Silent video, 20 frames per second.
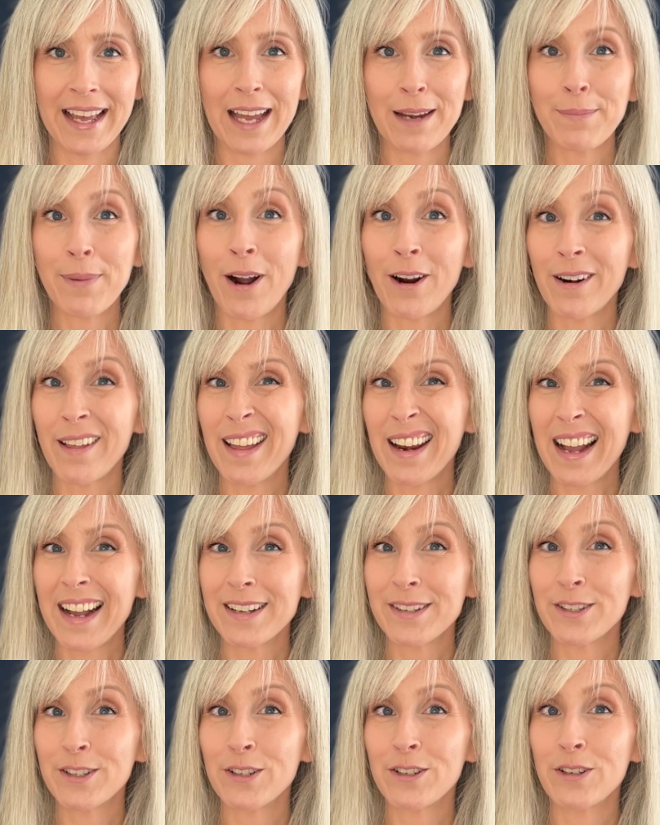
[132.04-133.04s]
And part of that
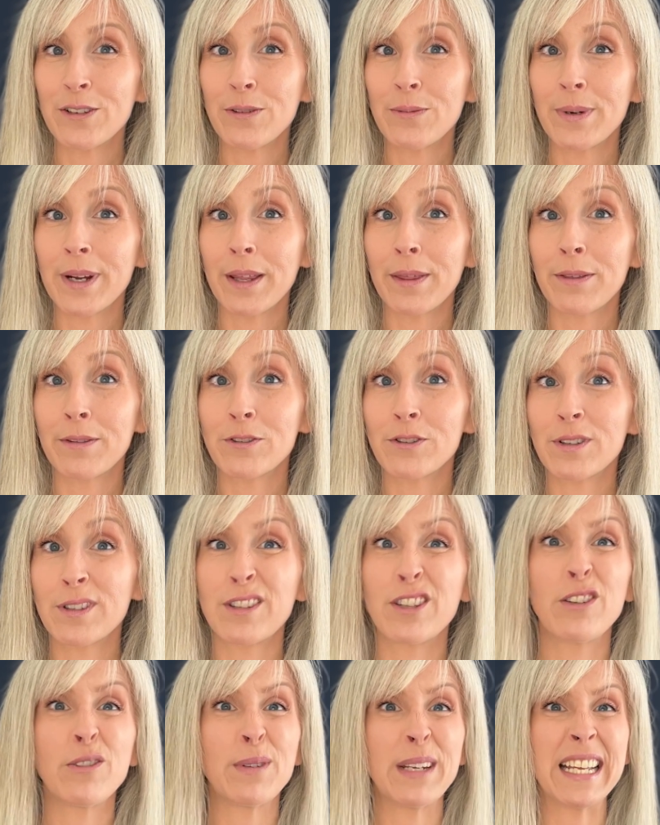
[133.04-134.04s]
has to do with
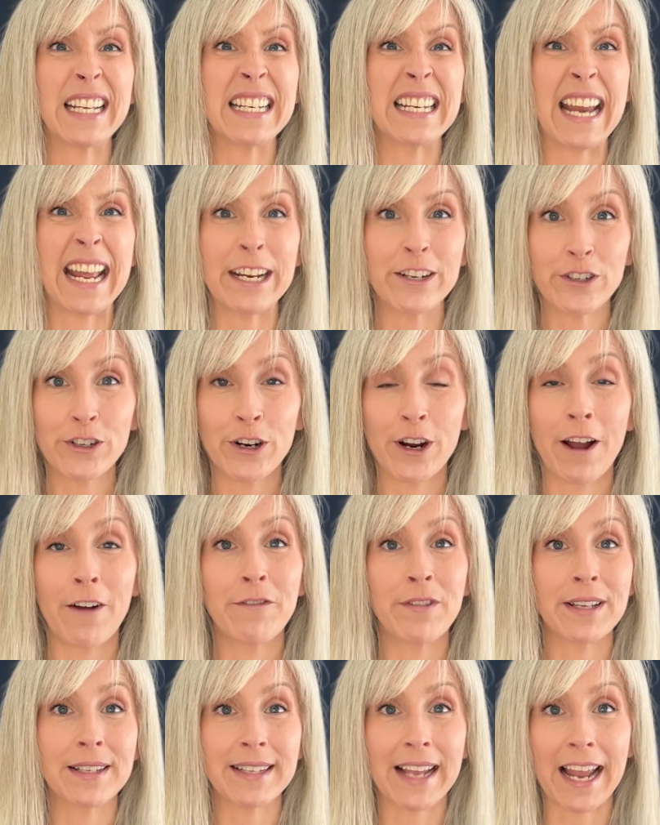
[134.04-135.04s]
just the unique nature of this